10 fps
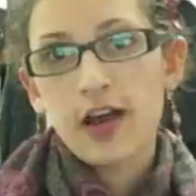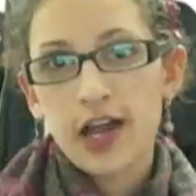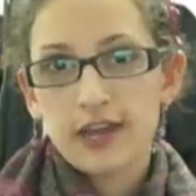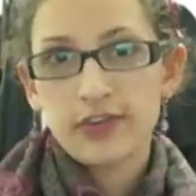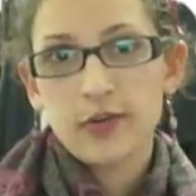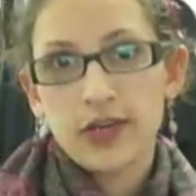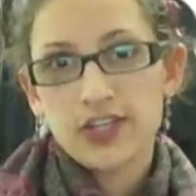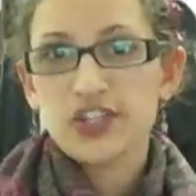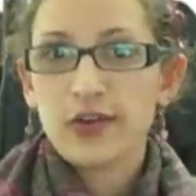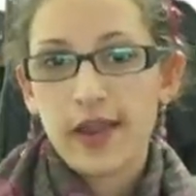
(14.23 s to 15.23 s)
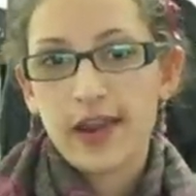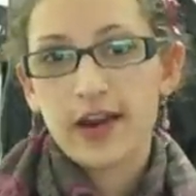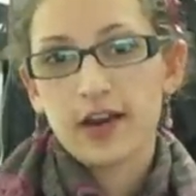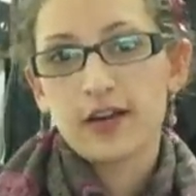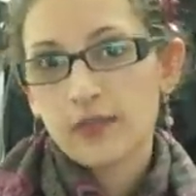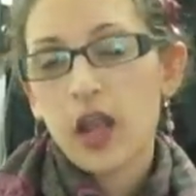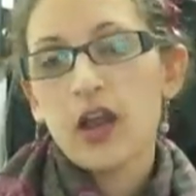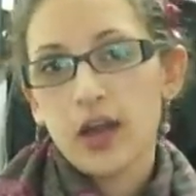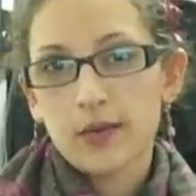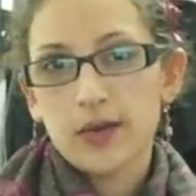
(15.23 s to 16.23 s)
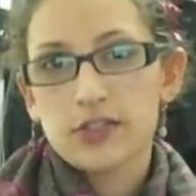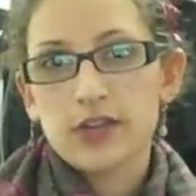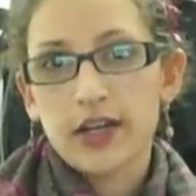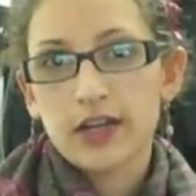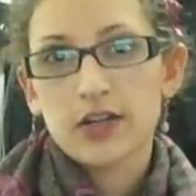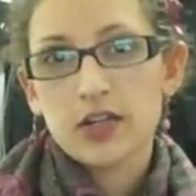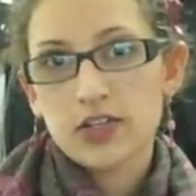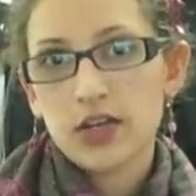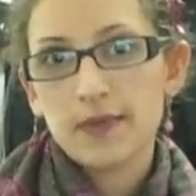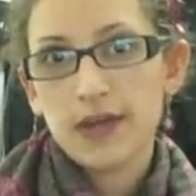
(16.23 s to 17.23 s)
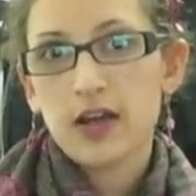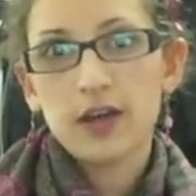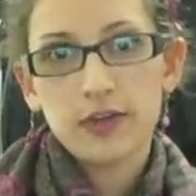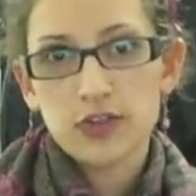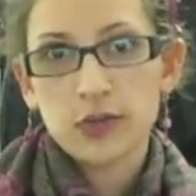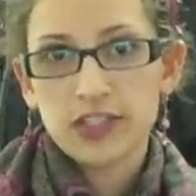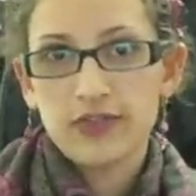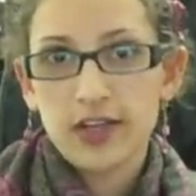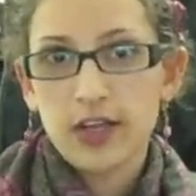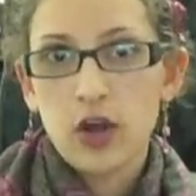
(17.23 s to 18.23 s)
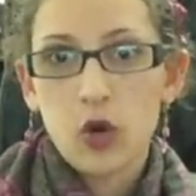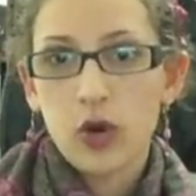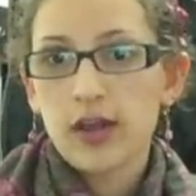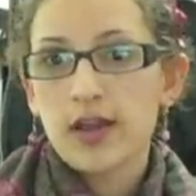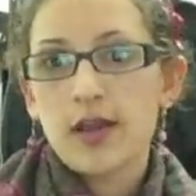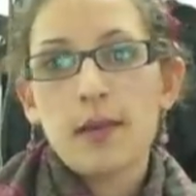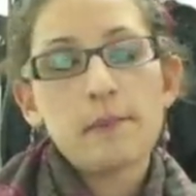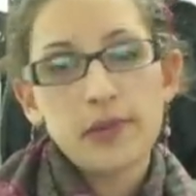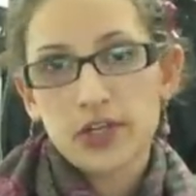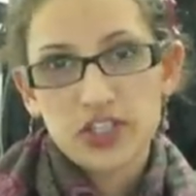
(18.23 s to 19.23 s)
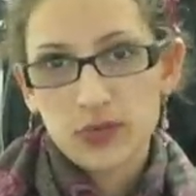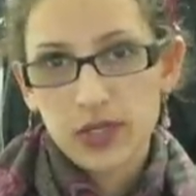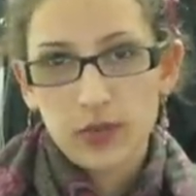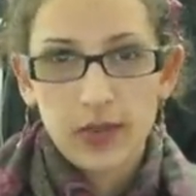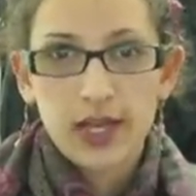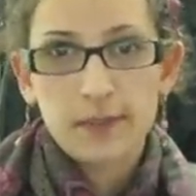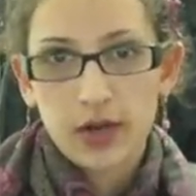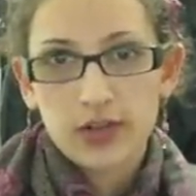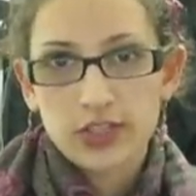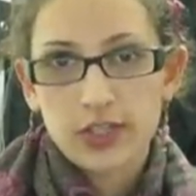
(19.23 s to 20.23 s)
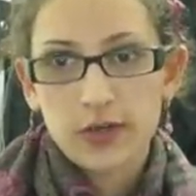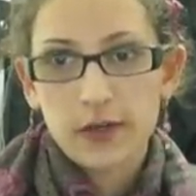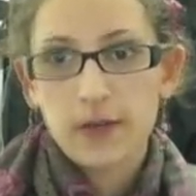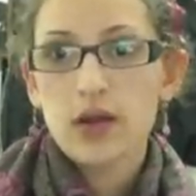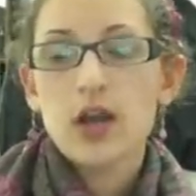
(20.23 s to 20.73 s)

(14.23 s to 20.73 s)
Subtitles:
Hi everyone, Shira here. I'm wondering, should I be calling this week's video Bittersweet Week Part 2?